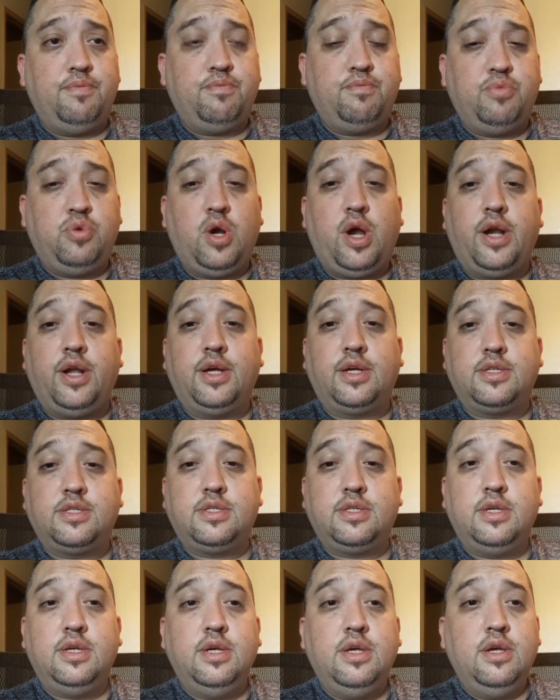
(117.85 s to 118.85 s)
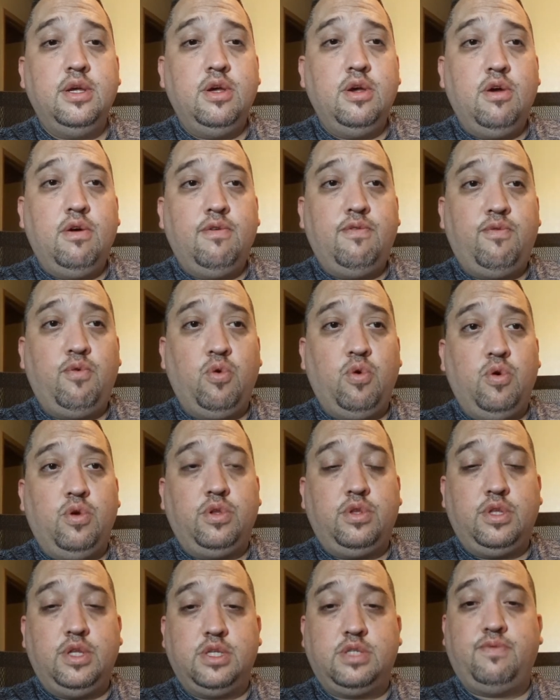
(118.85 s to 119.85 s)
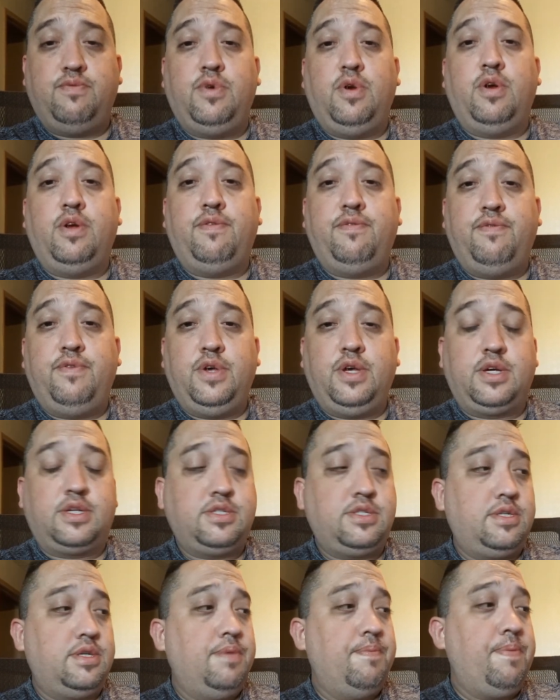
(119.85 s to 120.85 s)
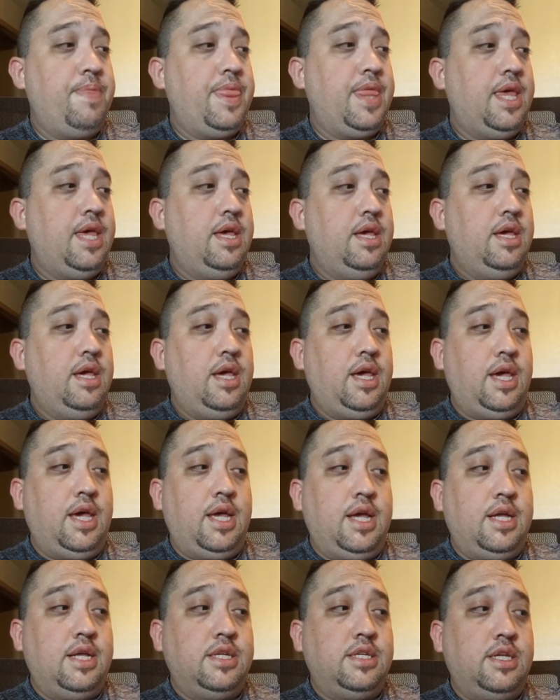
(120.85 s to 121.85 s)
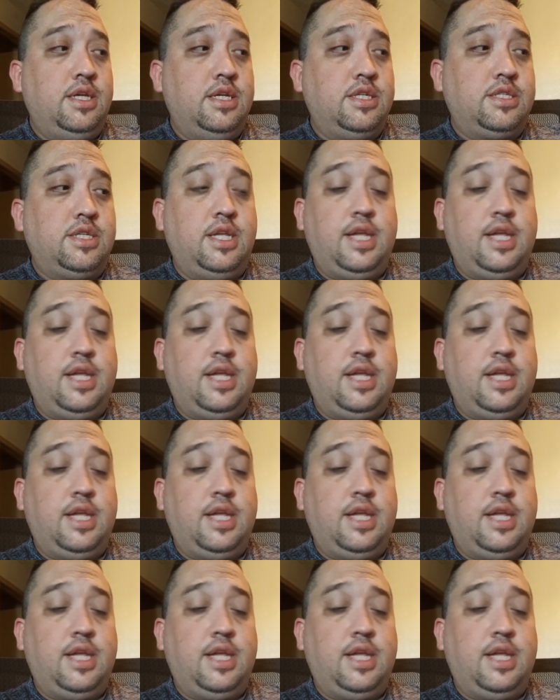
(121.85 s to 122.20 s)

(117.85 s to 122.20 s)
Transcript: products for this very fix. And it's an